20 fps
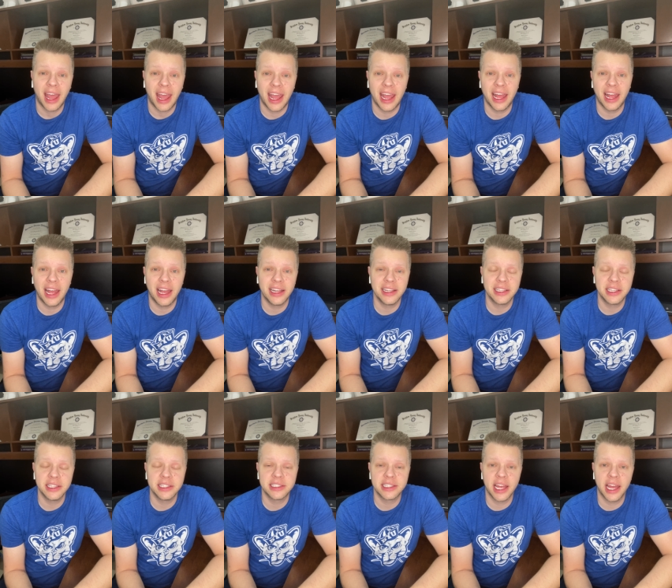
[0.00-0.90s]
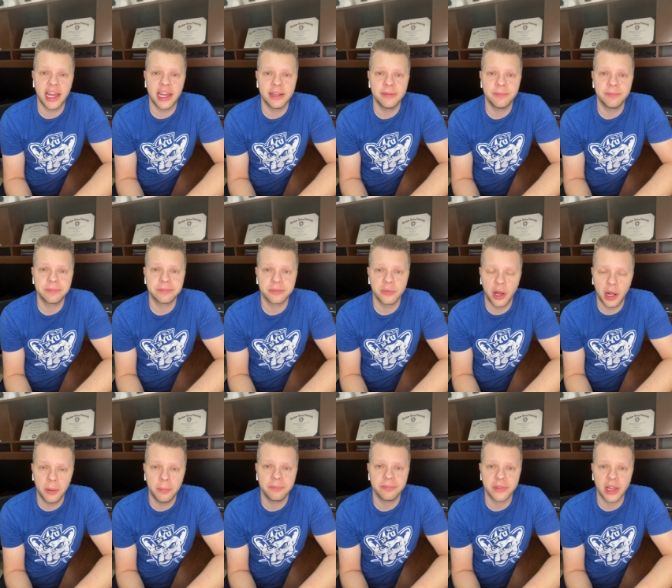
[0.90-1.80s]
And he said,
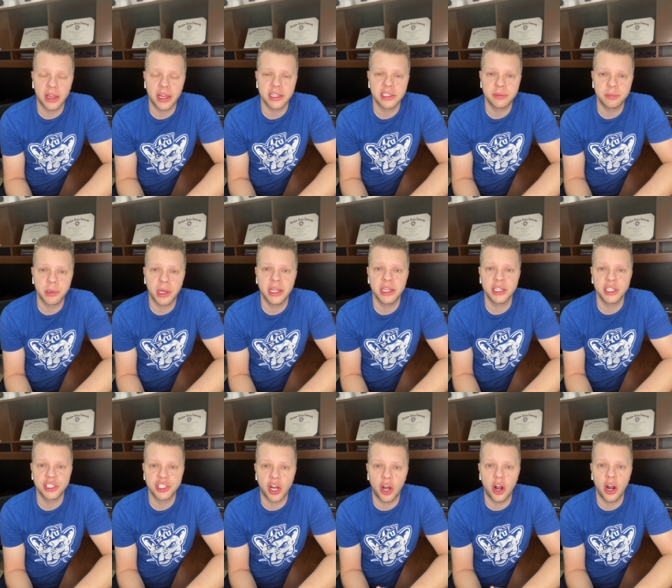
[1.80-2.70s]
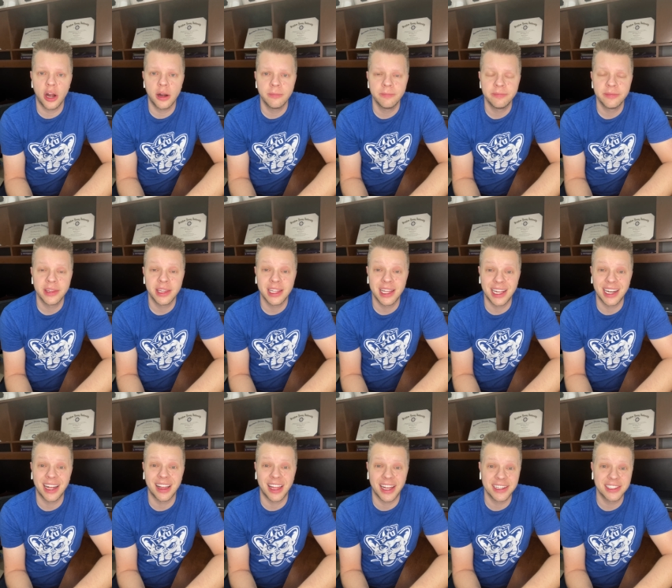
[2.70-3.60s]
well, I like to play the guitar
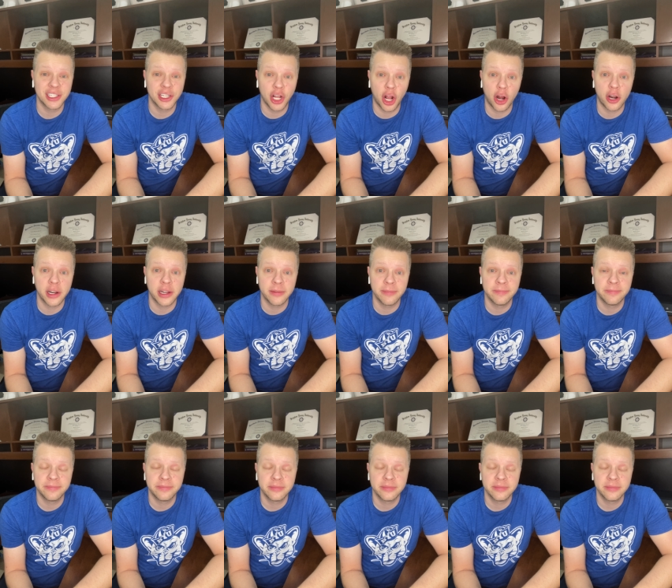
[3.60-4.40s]
and I like to garden.